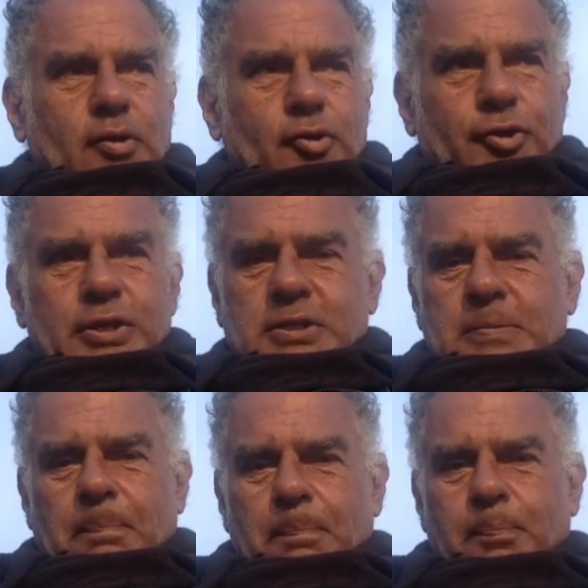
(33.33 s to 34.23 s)
this
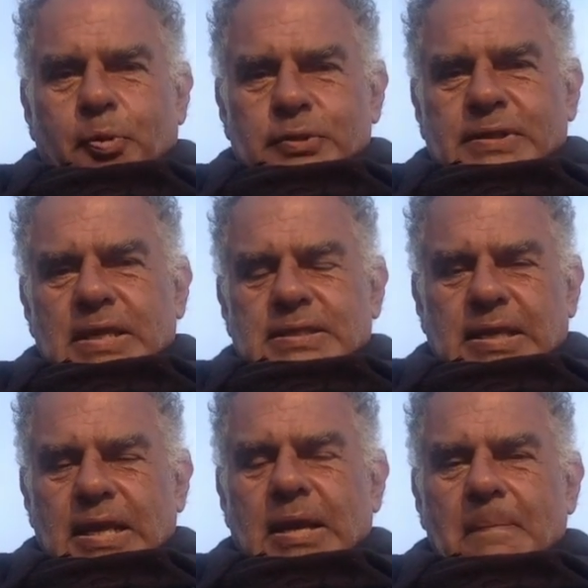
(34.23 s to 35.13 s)
puts us
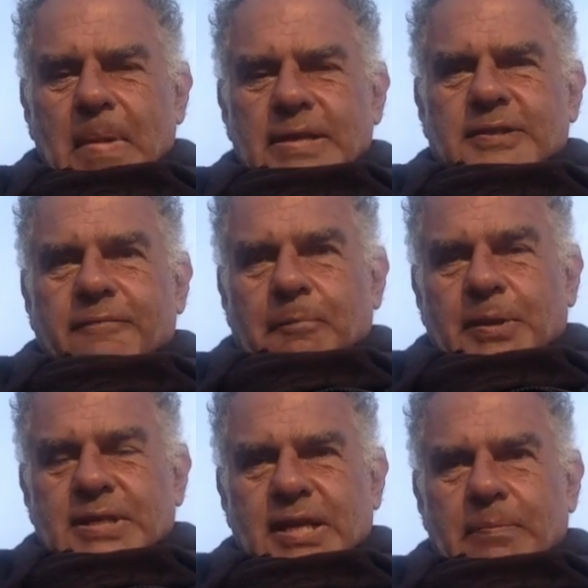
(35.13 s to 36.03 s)
in a massive
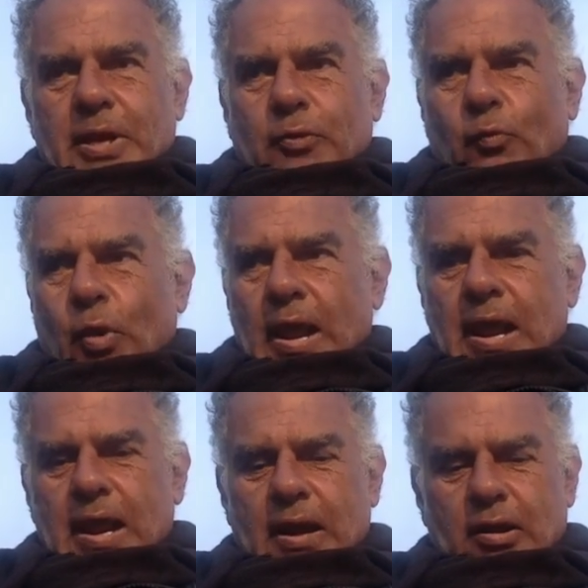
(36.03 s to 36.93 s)
predicament
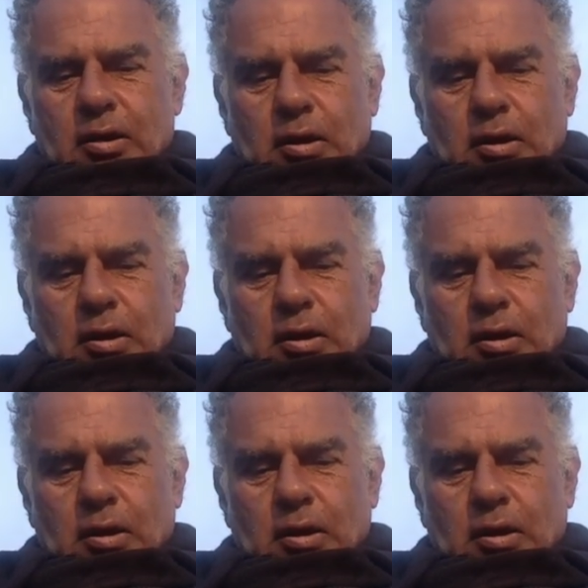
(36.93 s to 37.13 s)
where